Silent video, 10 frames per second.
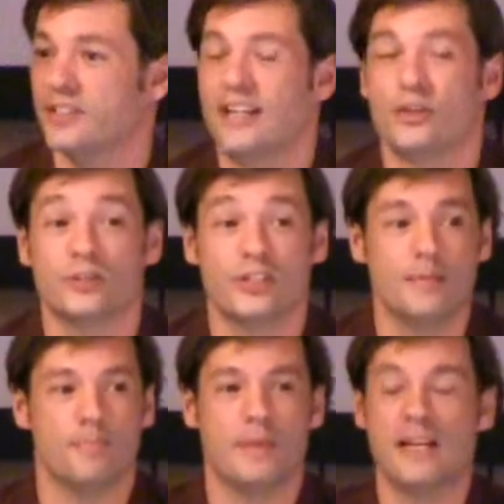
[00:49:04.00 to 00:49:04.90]
things. And you
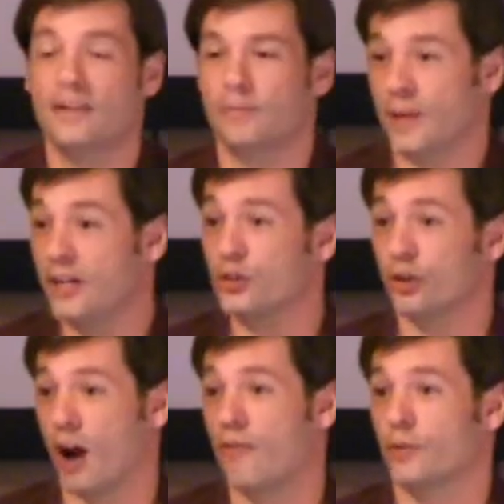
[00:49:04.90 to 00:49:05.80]
see mini,
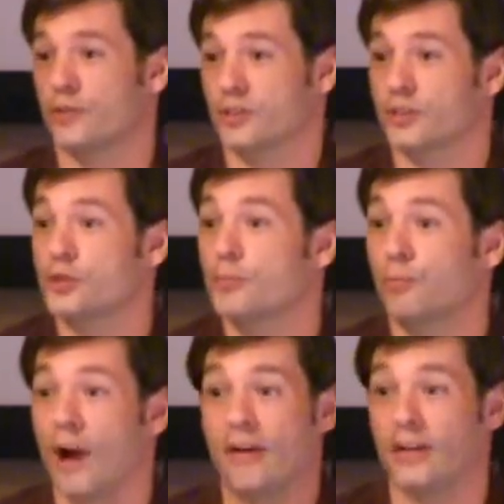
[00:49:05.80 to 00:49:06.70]
miniature conferences
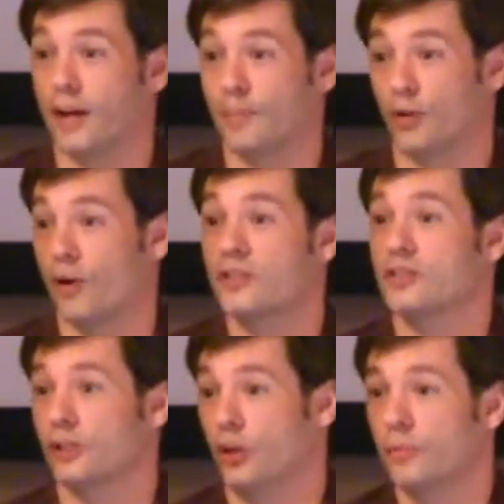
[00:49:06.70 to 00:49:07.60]
sprouting up
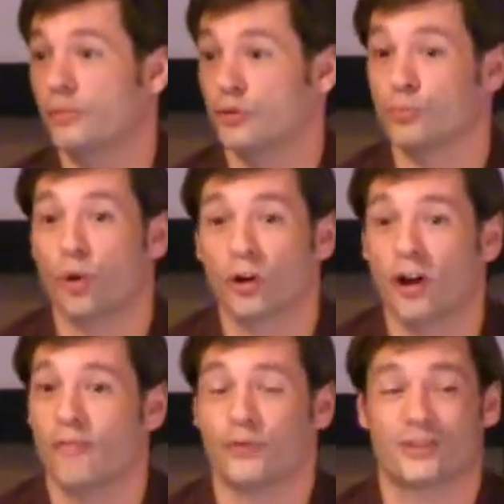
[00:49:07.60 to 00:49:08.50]
across the globe. There's more
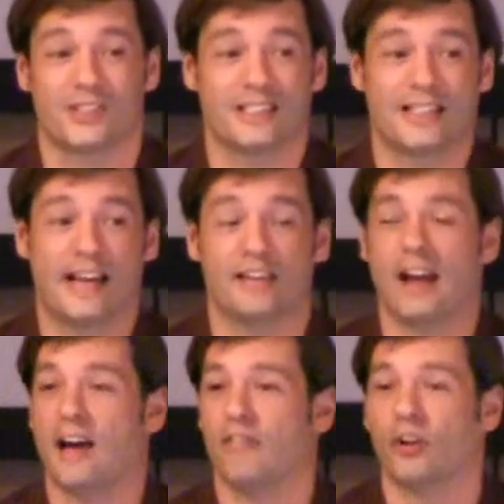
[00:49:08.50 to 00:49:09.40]
conferences today
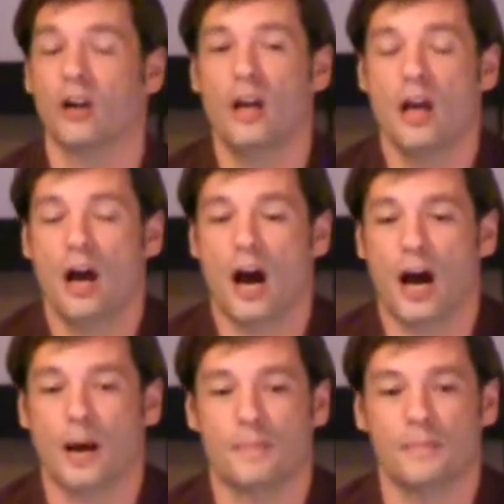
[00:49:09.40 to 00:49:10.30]
than ever.
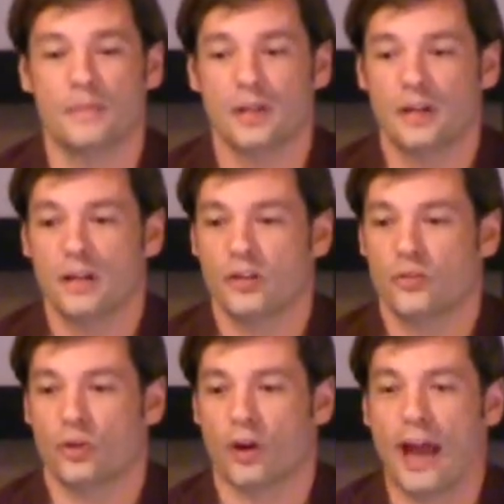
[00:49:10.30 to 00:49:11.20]
Um,
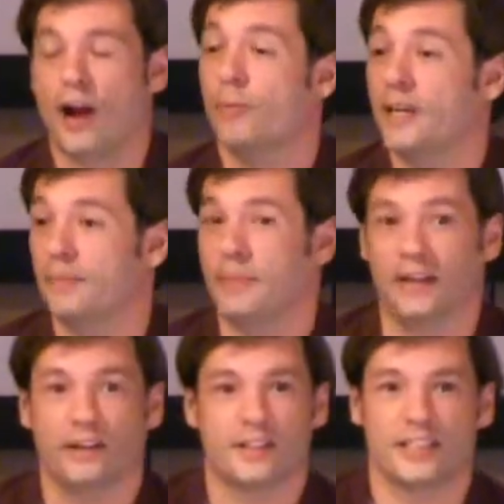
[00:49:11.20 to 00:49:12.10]

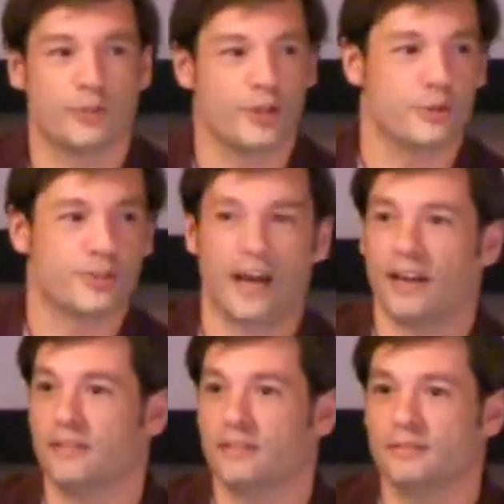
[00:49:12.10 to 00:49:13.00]
Airbnb, has anyone used
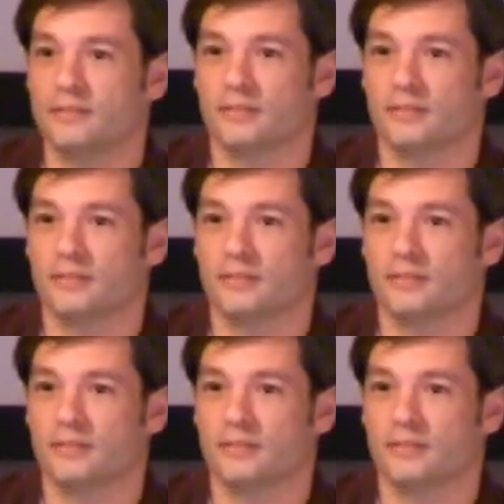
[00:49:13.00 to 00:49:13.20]
that?